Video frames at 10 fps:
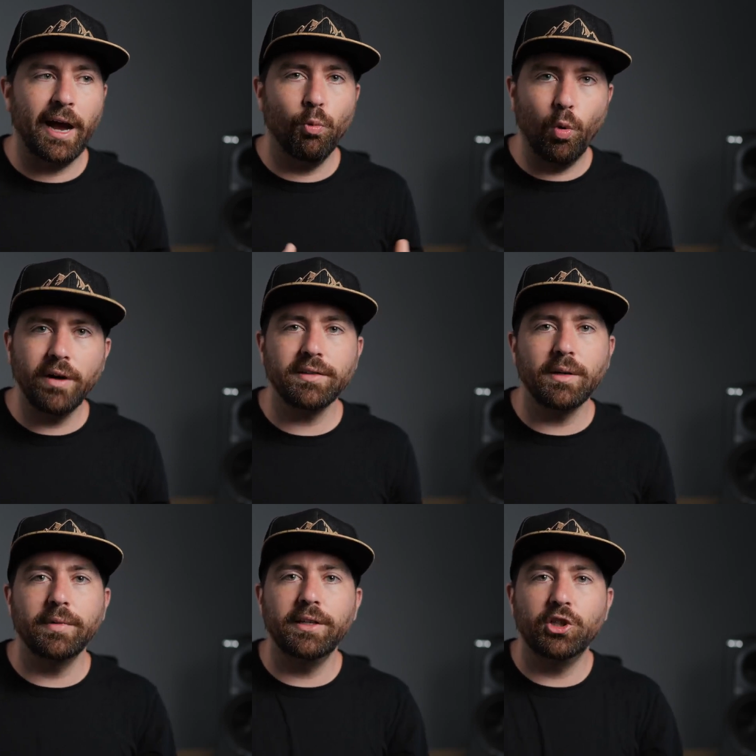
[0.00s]
I want
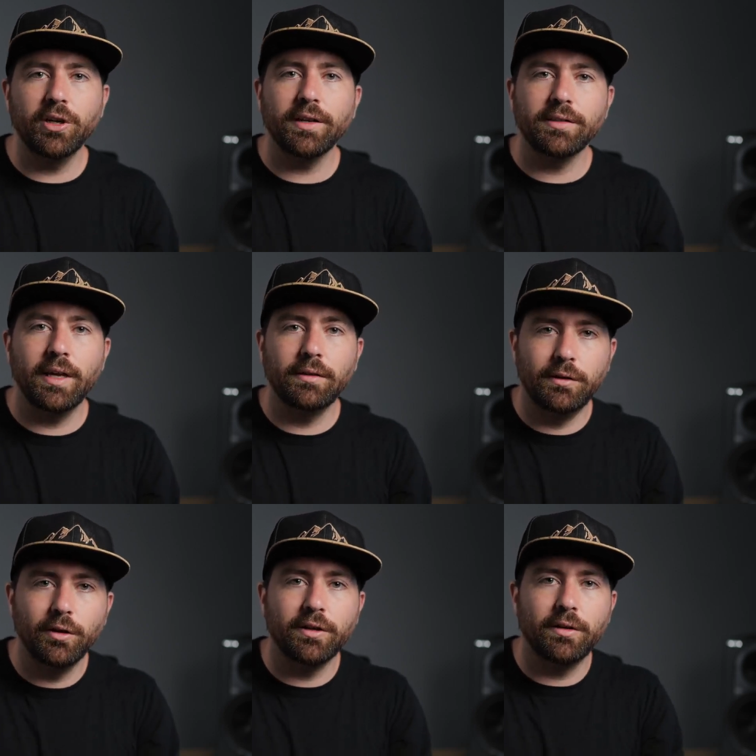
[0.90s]
some of these shots that
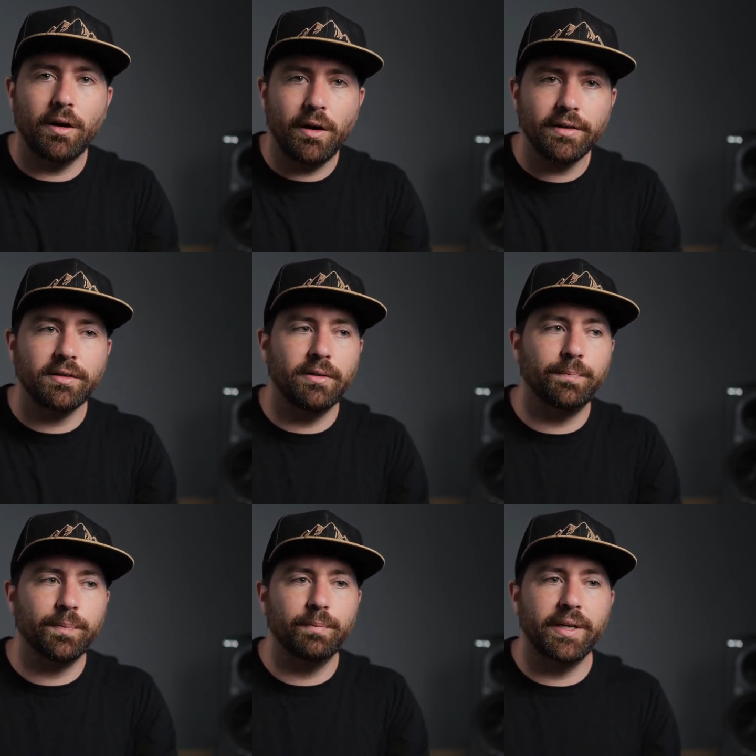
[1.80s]
look
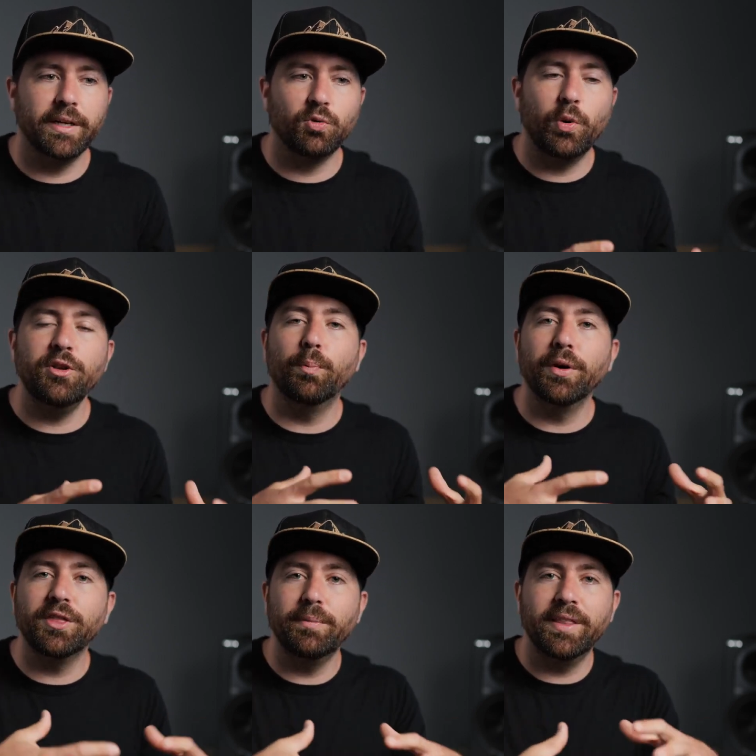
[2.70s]
awesome, because when you
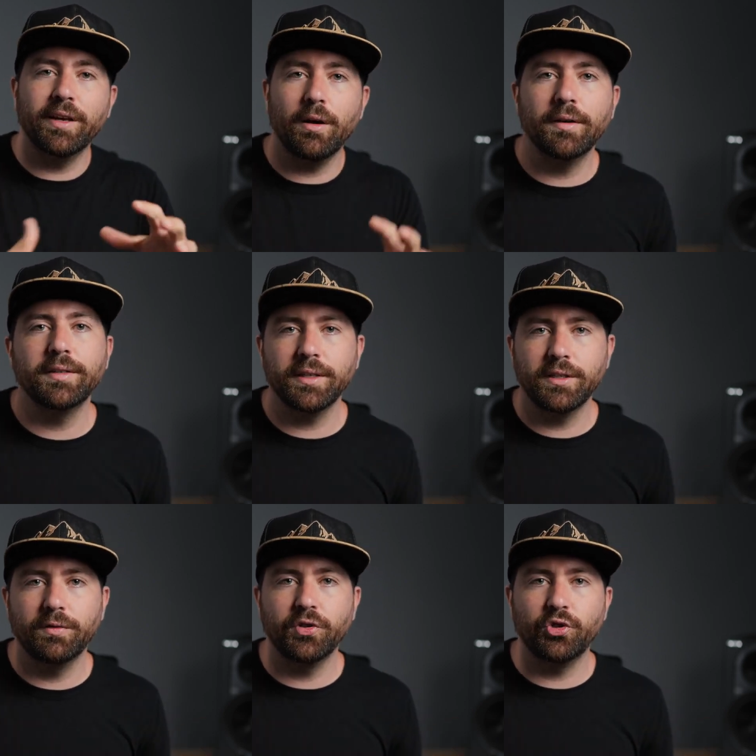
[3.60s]
put them in the
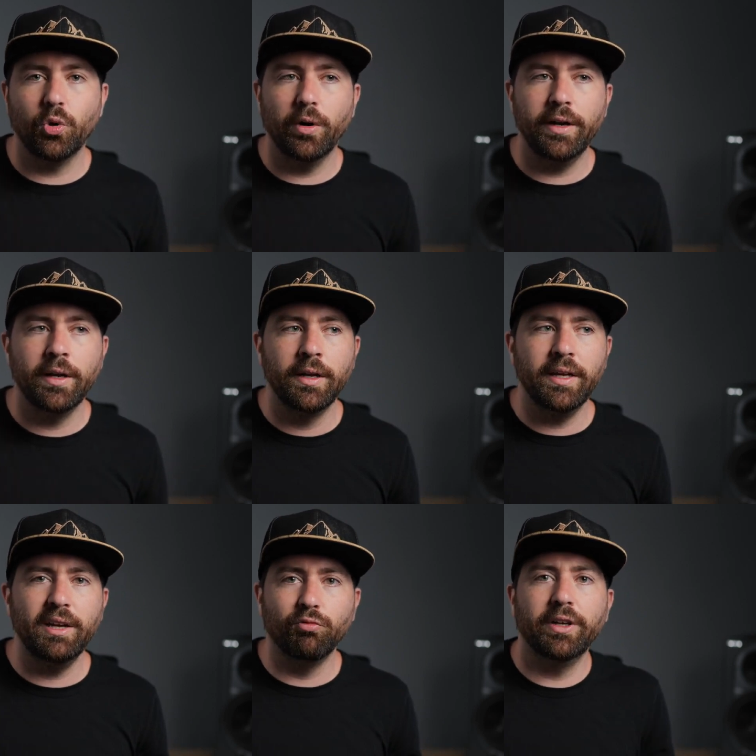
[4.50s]
context of a story,
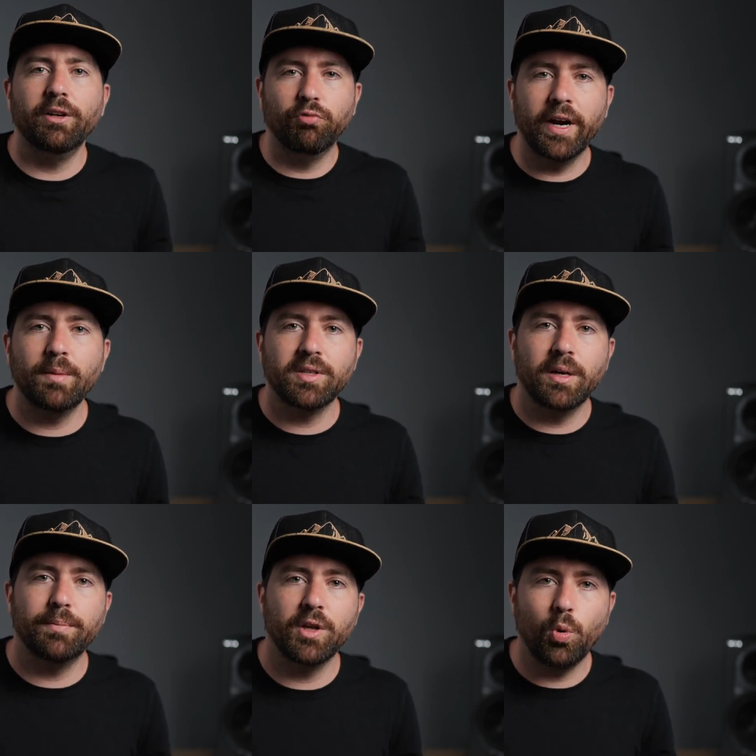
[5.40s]
it really ramps
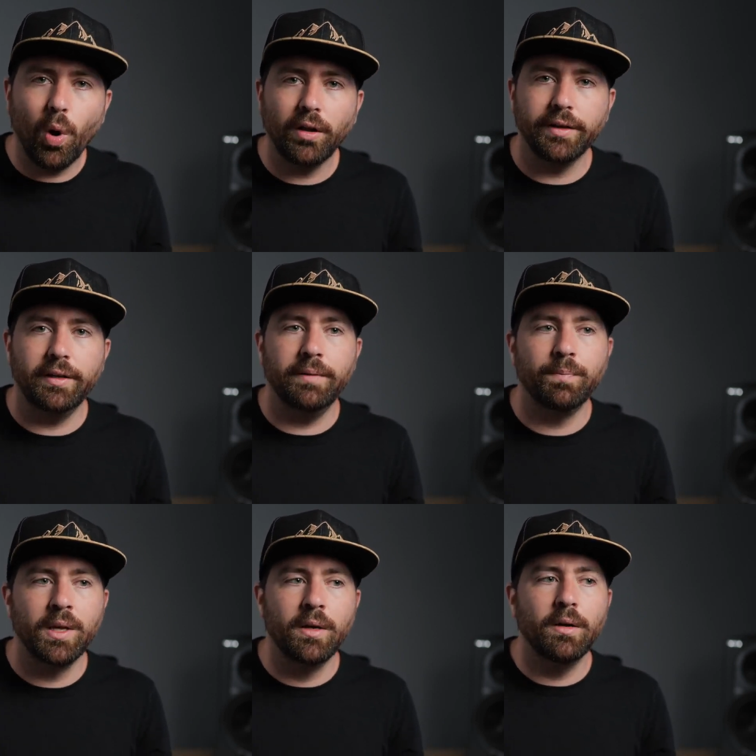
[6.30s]
up the quality.
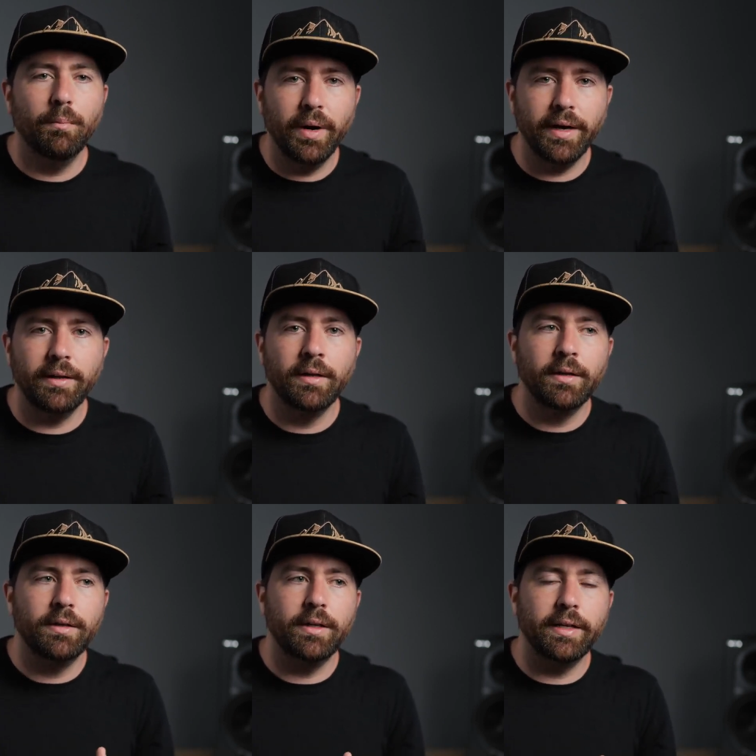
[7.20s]
But
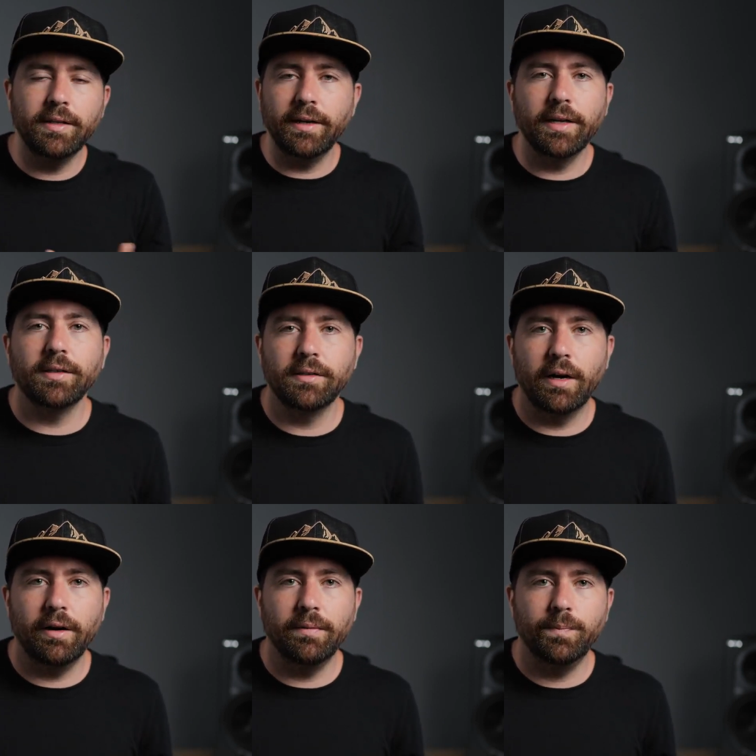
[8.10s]
it's not
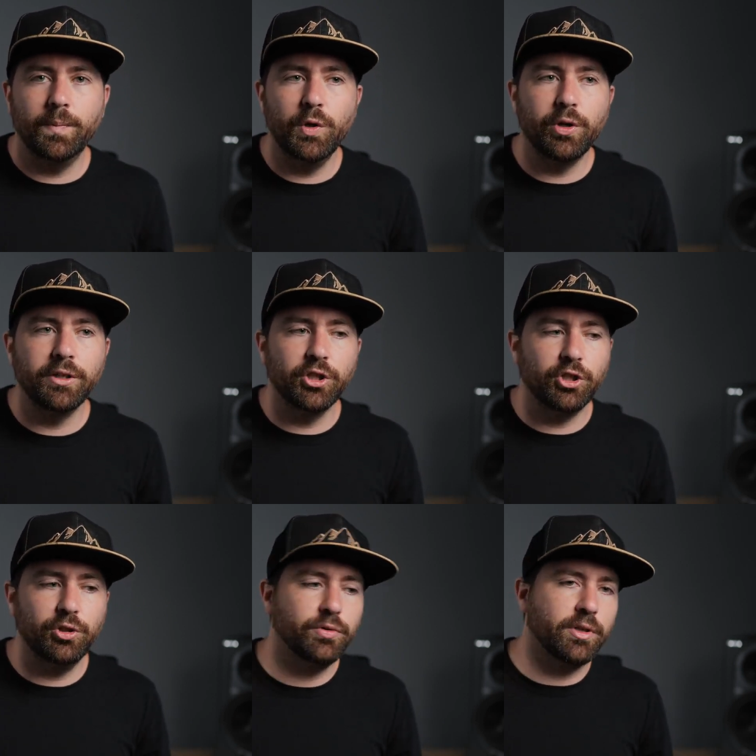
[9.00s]
necessary. You could just
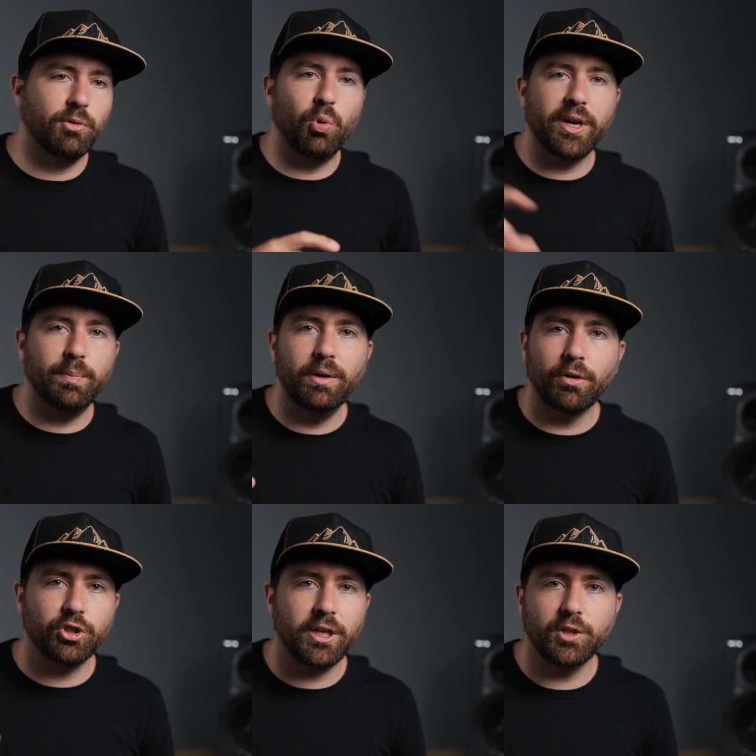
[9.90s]
shoot some quick
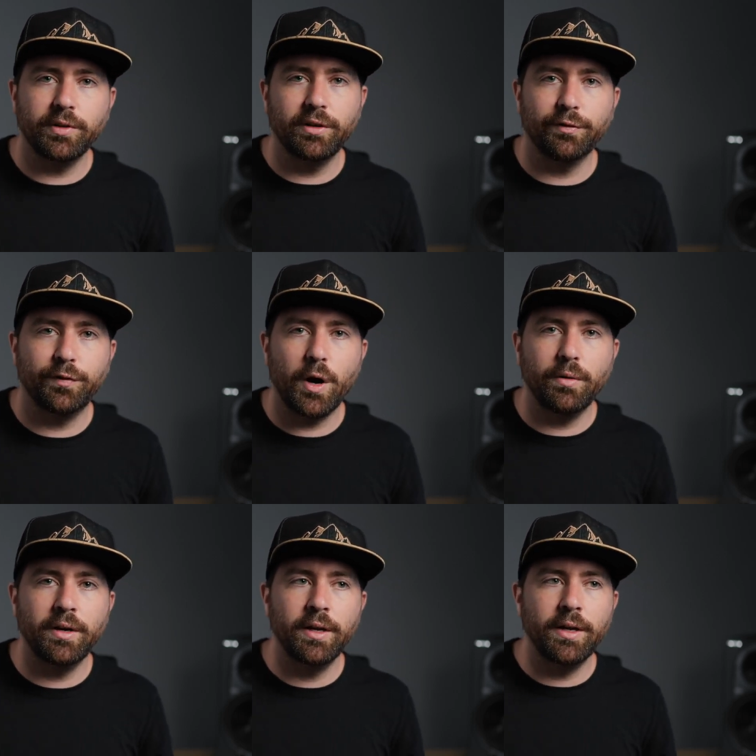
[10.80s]
B-roll shots with your phone,